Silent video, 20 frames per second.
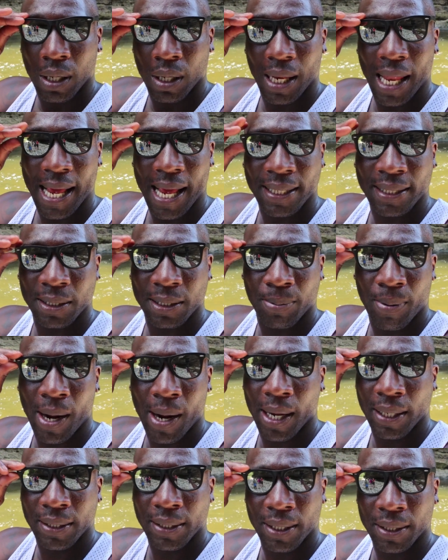Glasses
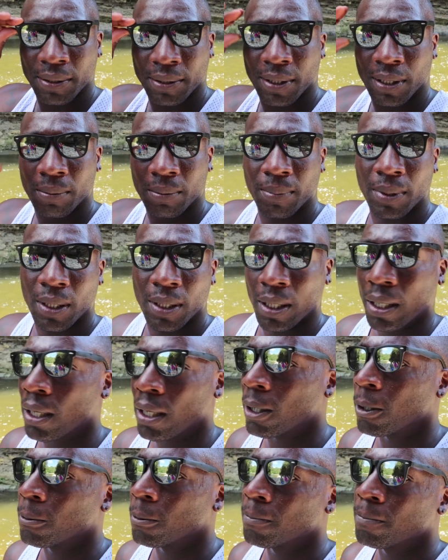probably tilted, but
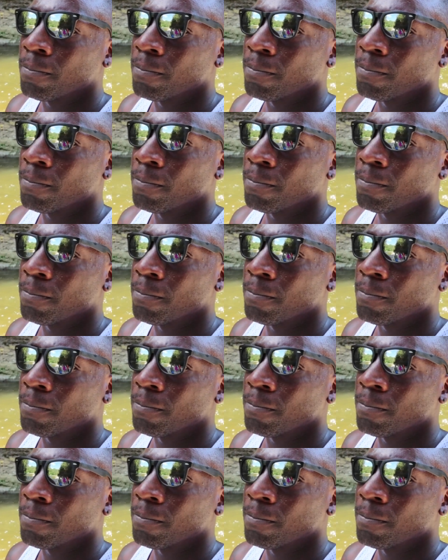uh,